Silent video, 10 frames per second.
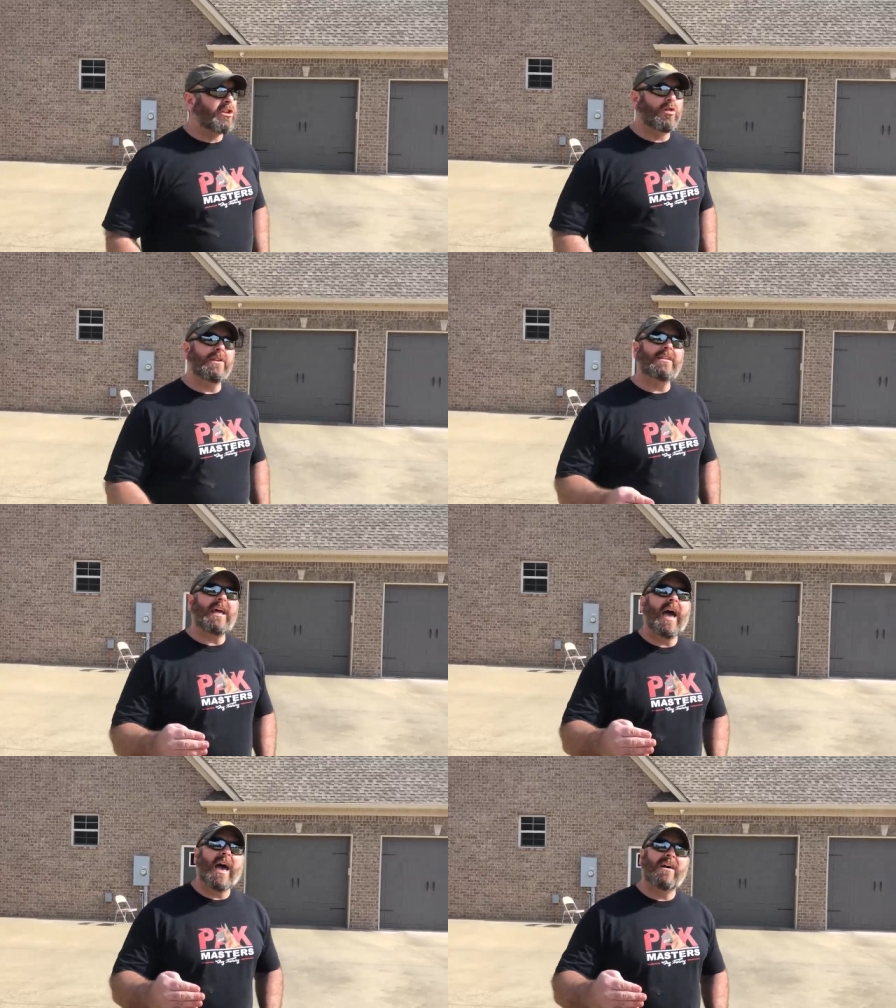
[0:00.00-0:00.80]
you need
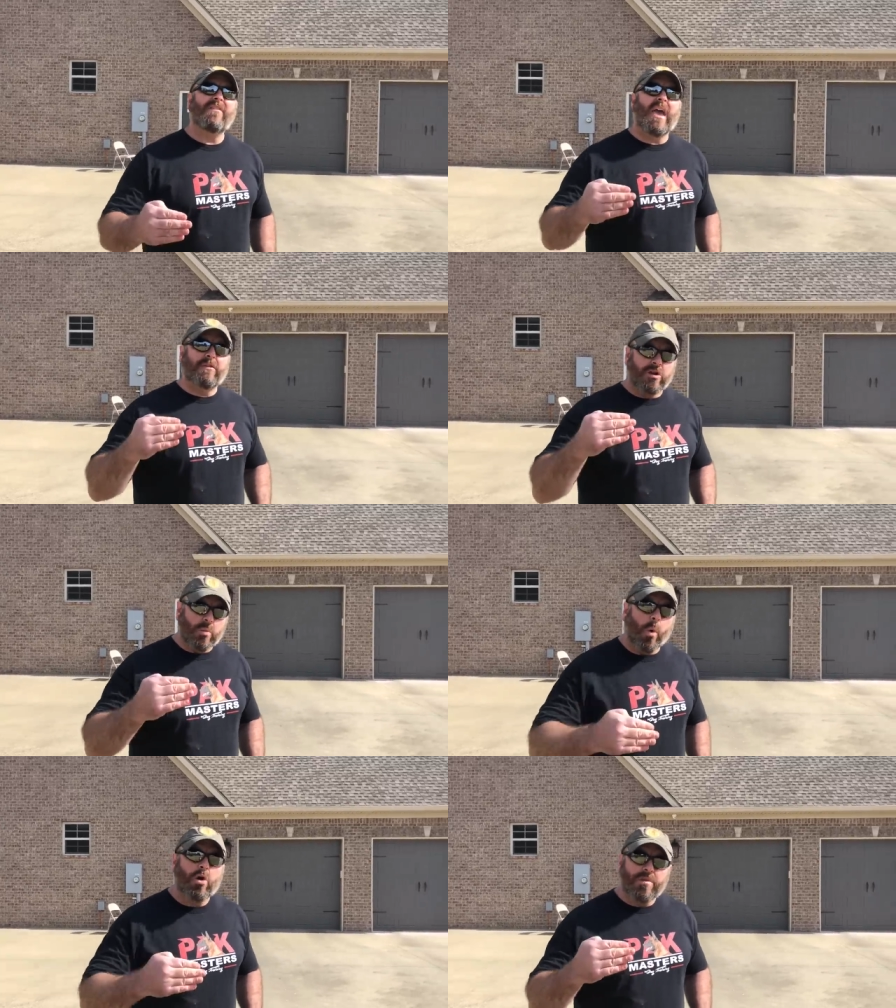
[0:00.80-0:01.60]
to have a
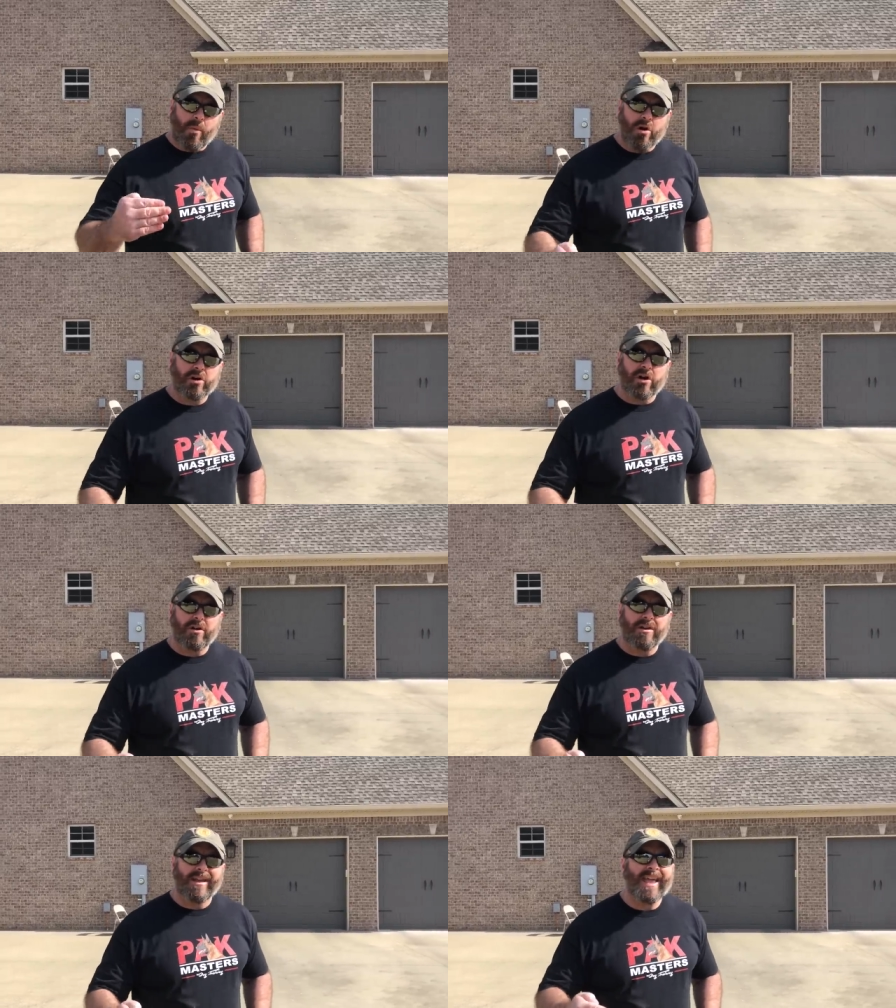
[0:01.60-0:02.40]
reward
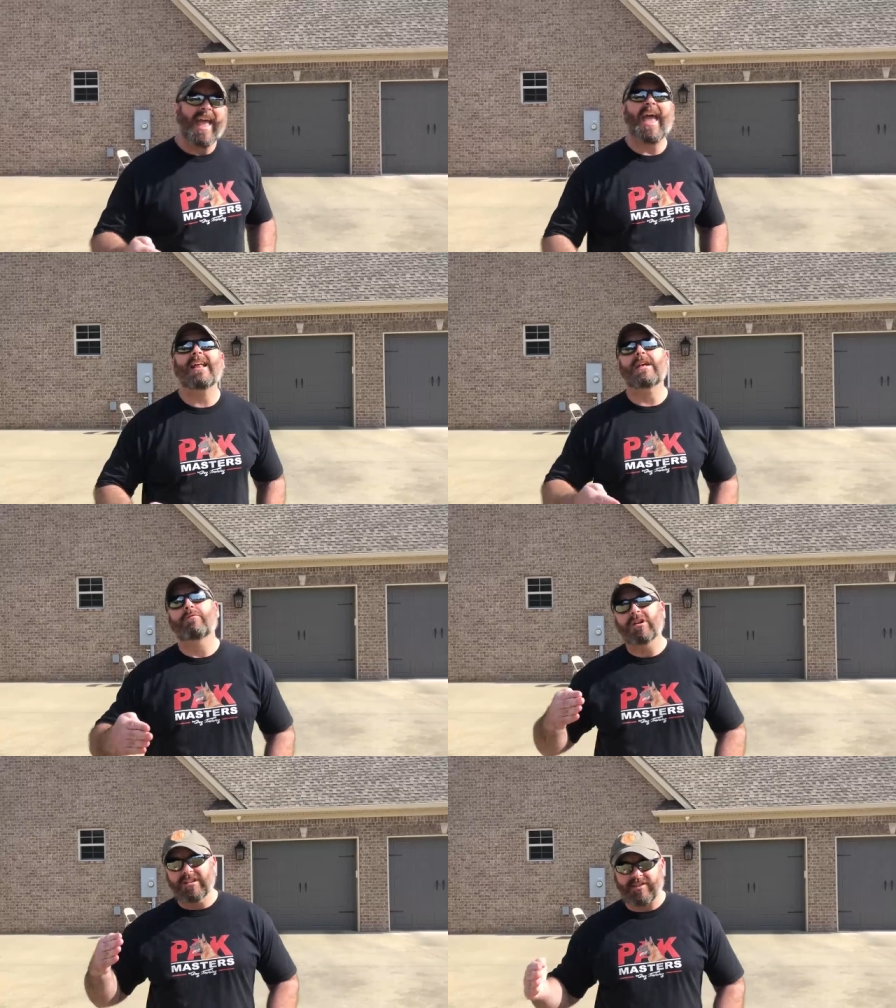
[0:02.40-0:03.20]
marker and a
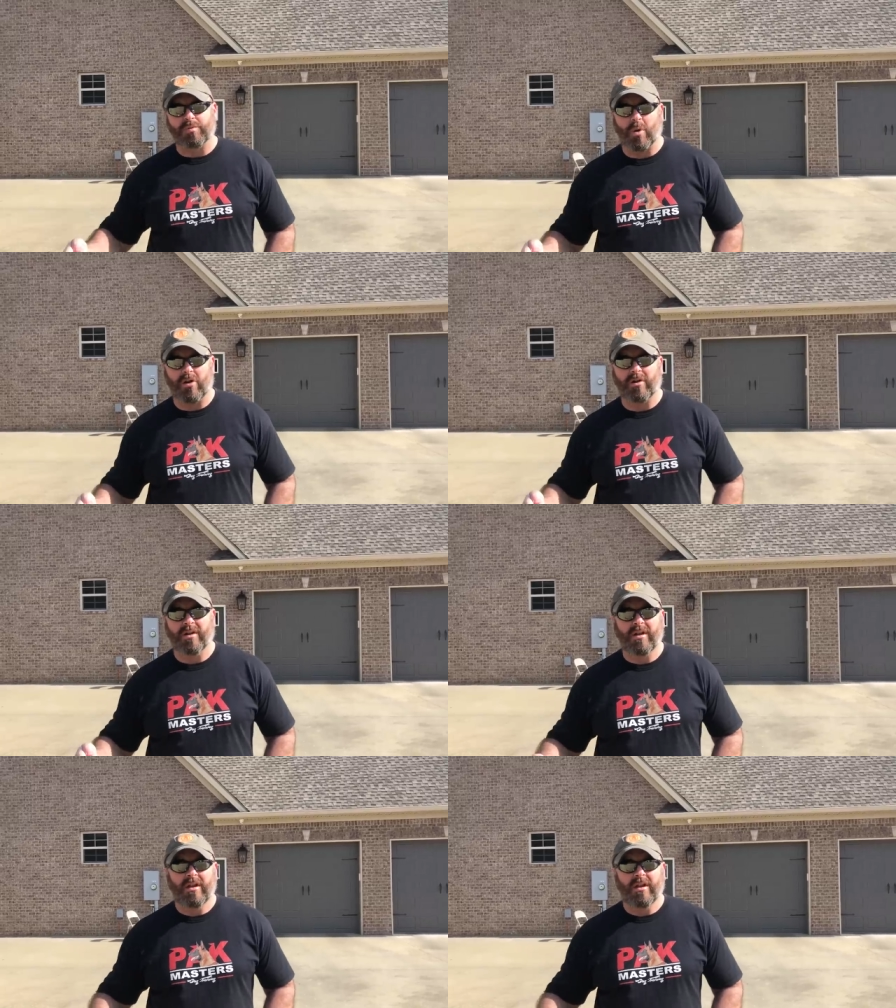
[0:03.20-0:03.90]
release word.